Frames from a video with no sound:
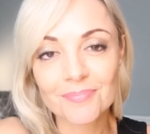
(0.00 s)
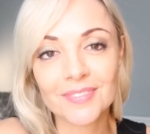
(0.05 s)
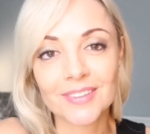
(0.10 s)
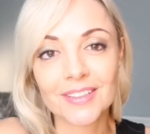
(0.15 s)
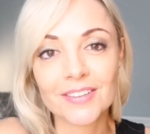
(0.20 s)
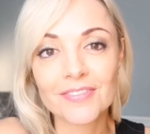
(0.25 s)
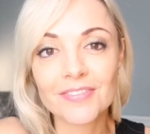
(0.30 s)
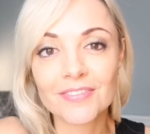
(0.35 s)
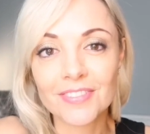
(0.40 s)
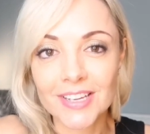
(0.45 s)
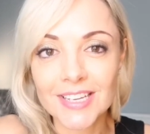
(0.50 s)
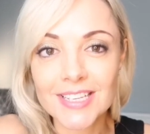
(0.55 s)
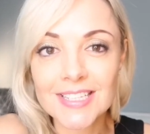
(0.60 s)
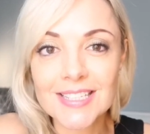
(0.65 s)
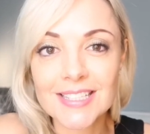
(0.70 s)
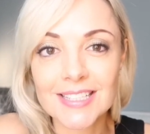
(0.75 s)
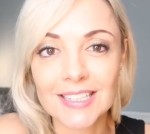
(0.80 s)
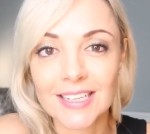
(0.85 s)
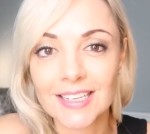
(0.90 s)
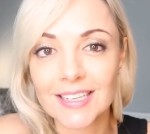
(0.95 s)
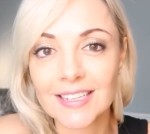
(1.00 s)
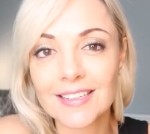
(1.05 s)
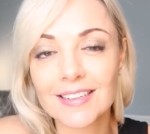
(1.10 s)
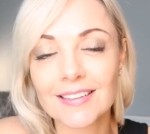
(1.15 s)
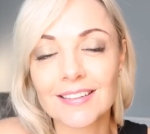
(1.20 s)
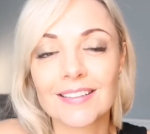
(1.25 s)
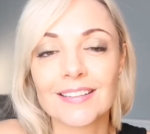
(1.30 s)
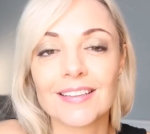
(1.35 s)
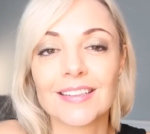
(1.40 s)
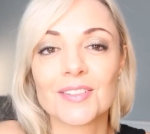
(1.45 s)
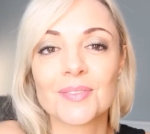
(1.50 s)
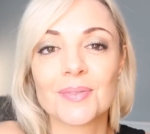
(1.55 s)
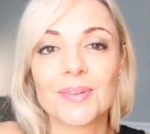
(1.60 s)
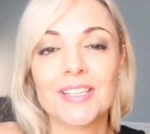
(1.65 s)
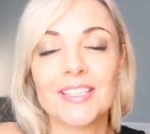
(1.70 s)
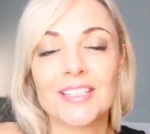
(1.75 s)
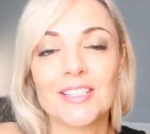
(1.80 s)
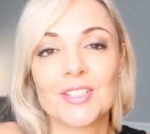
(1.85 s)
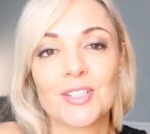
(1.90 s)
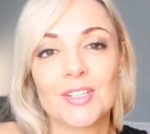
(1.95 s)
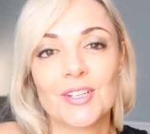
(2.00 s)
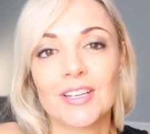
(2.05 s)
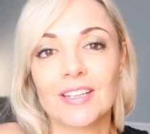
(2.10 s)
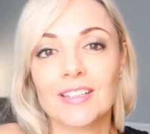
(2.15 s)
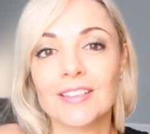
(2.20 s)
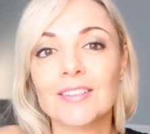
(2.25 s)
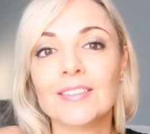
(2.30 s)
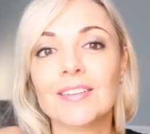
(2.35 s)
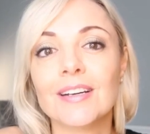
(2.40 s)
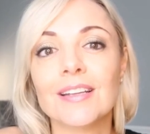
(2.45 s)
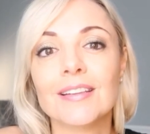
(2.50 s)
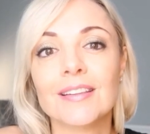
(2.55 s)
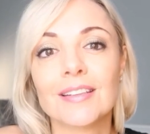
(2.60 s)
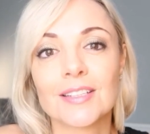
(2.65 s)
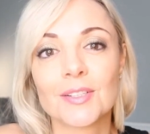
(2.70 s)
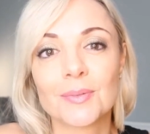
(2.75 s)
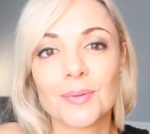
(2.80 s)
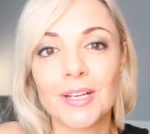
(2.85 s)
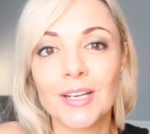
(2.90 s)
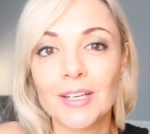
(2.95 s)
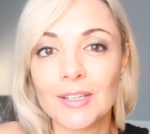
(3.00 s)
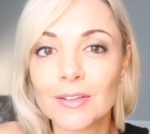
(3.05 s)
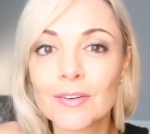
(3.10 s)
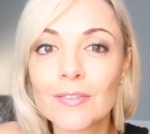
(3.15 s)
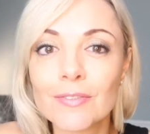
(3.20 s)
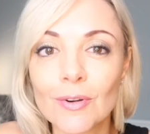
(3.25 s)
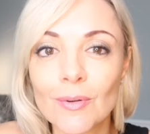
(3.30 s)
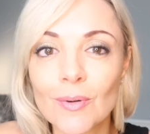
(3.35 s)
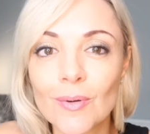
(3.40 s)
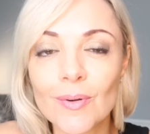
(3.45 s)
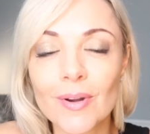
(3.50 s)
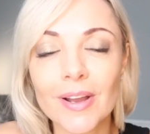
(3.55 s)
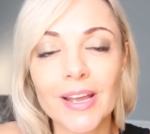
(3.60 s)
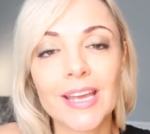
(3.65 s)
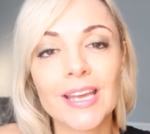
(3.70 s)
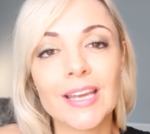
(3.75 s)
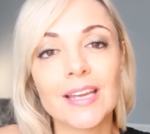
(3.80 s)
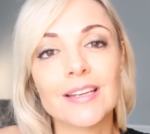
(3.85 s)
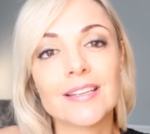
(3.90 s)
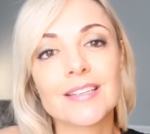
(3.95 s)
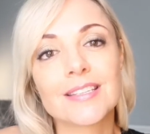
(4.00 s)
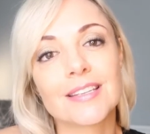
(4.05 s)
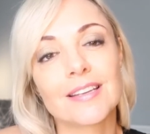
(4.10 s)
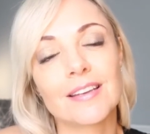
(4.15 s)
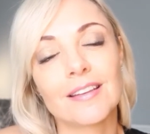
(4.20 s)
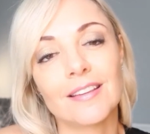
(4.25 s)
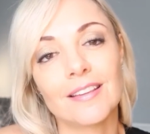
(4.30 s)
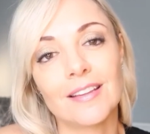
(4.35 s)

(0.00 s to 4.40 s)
the first thing that we need to know and that we look for is